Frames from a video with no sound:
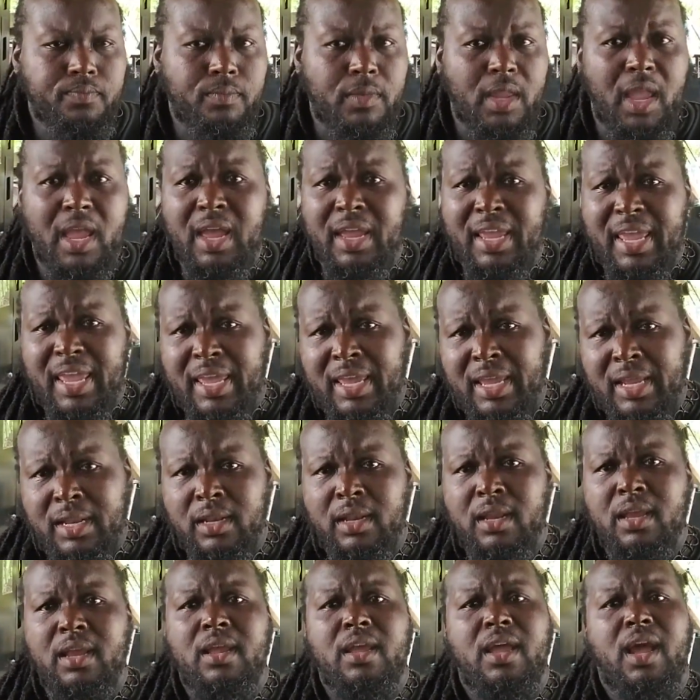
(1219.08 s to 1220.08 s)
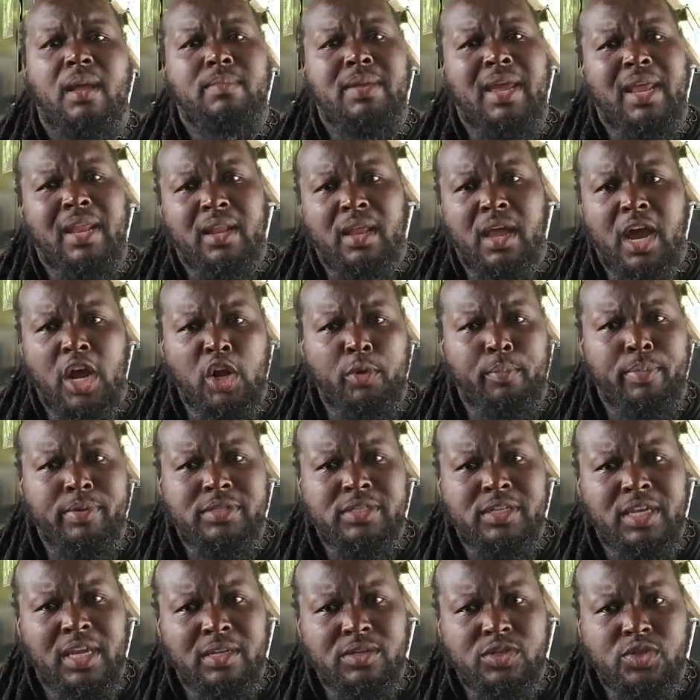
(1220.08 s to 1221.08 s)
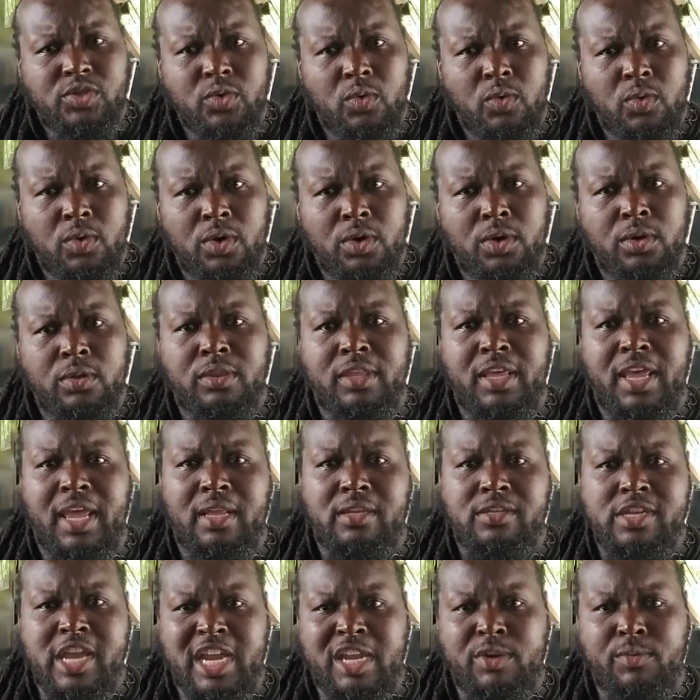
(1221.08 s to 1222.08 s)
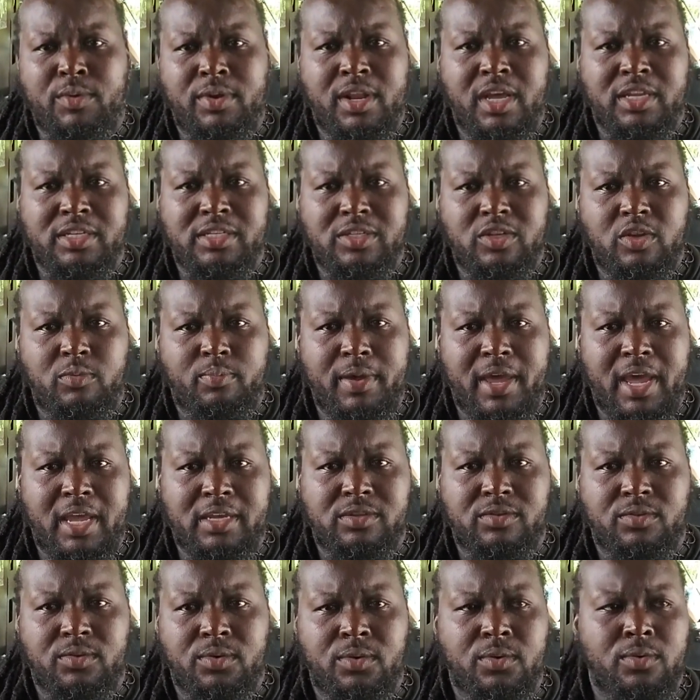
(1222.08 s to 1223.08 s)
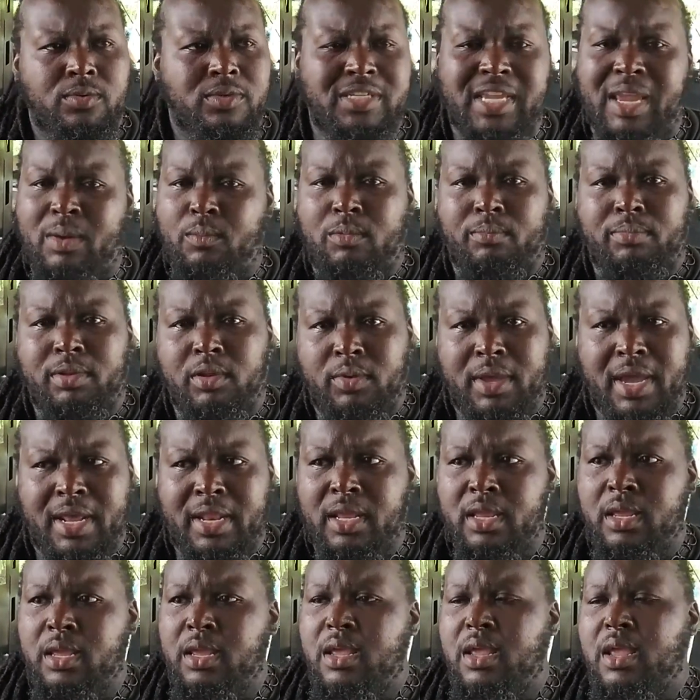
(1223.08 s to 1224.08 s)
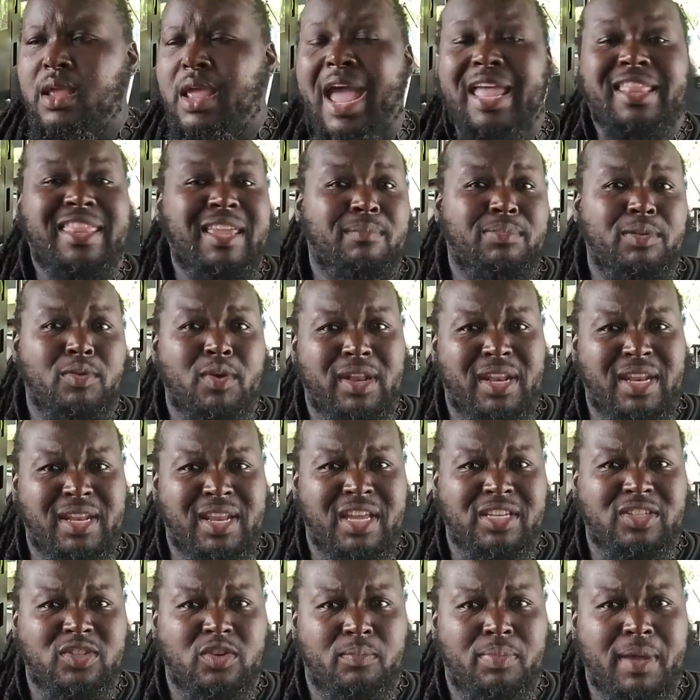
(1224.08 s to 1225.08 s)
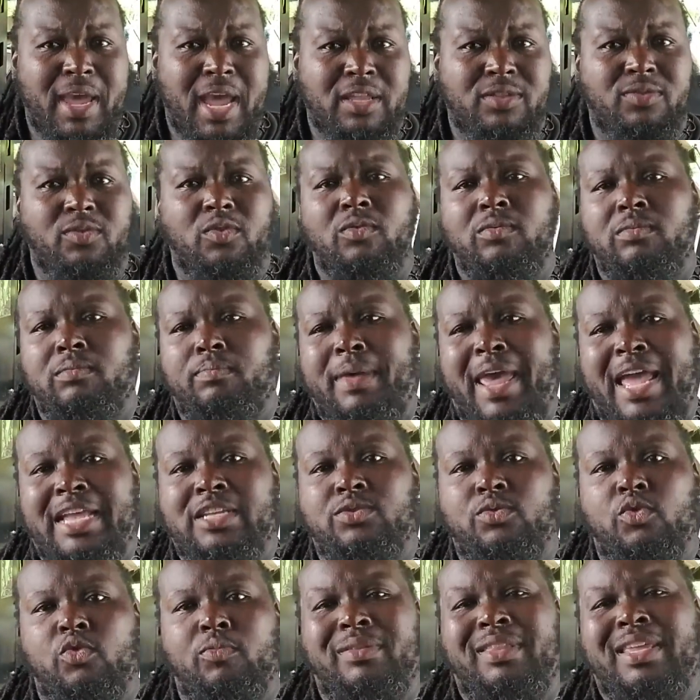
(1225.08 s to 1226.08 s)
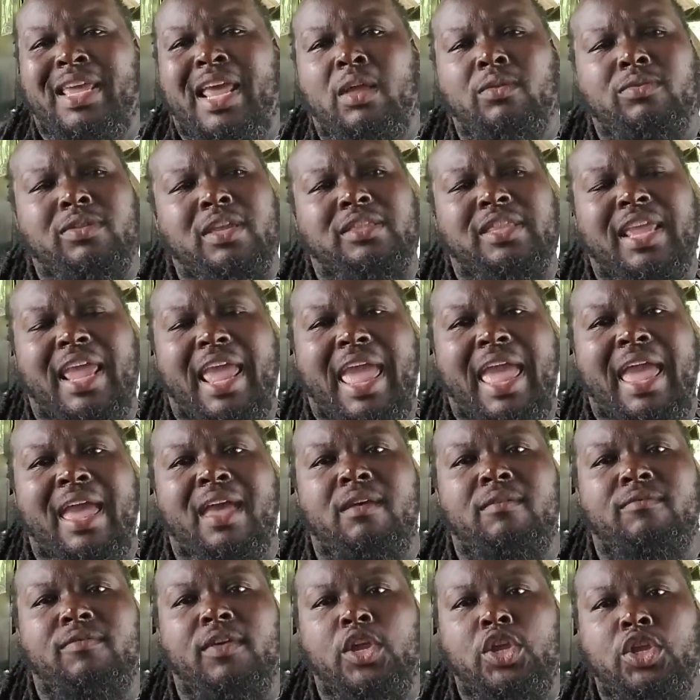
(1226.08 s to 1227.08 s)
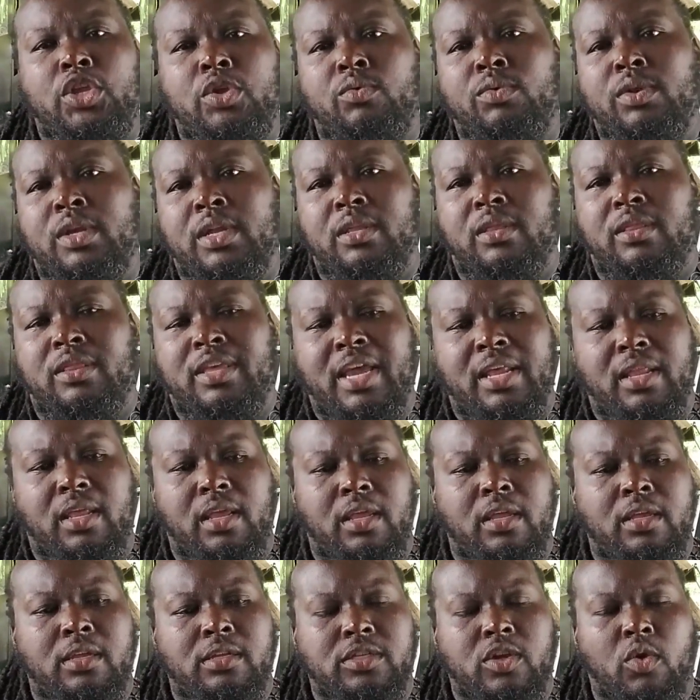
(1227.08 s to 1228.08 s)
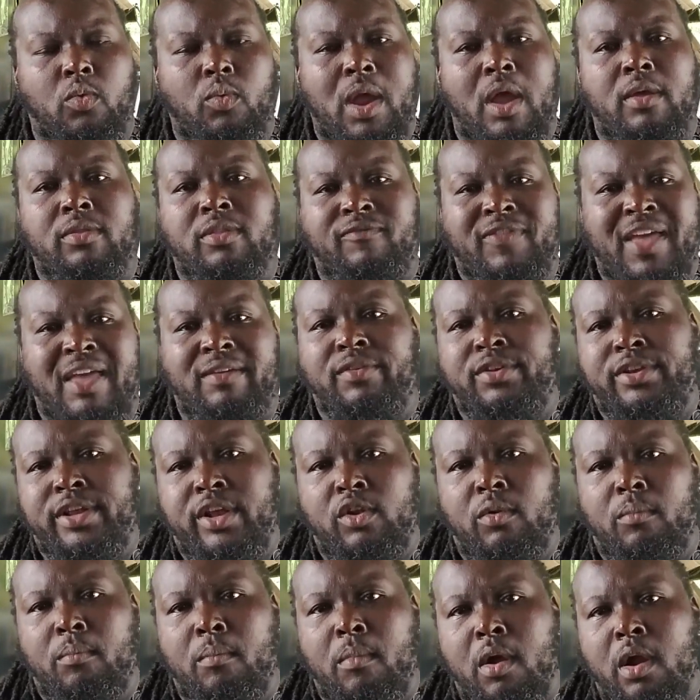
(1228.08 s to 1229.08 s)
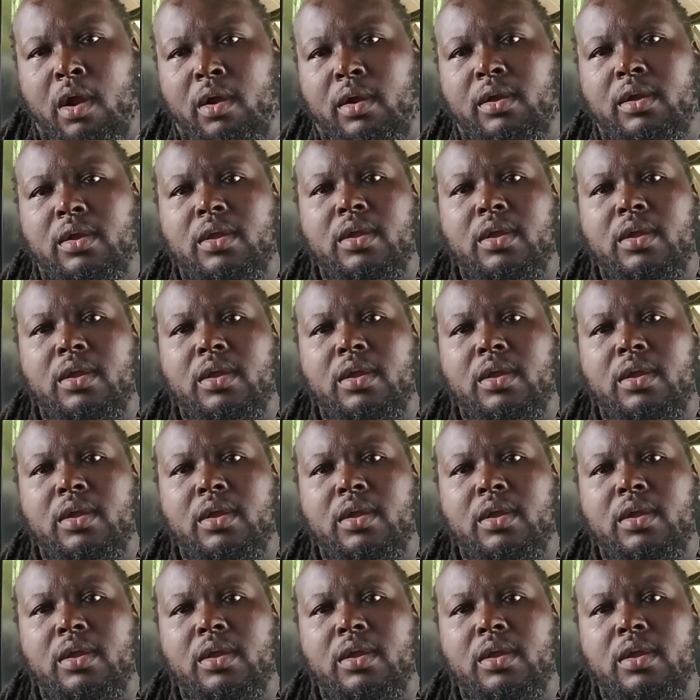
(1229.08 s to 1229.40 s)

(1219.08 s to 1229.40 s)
Again, not 100% sure that Jackery doesn't do pass-through. Same with Blue Eddy. I think Blue Eddy does do pass-through, but I don't think they have a unit that is around the $500 mark.